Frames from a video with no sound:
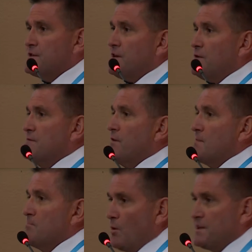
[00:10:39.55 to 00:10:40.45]
The
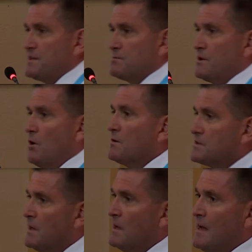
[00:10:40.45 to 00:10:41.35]
notified bodies were not
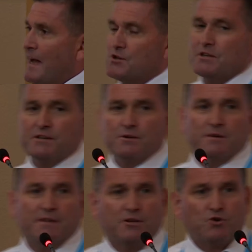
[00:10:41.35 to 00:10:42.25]
actually
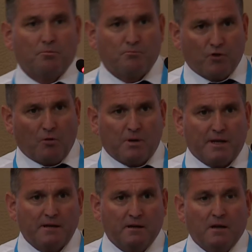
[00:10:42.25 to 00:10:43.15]
doing their job properly.